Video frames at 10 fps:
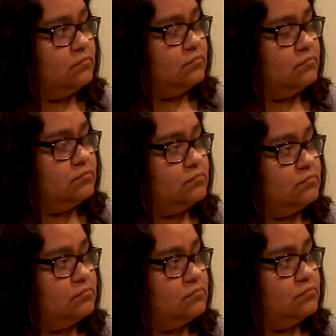
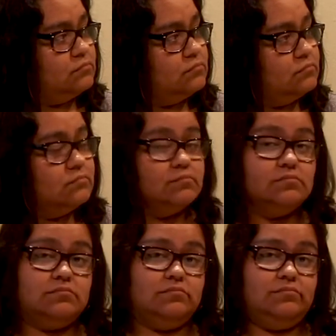
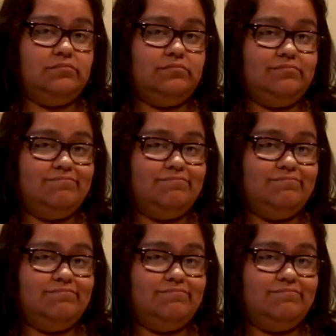[no speech]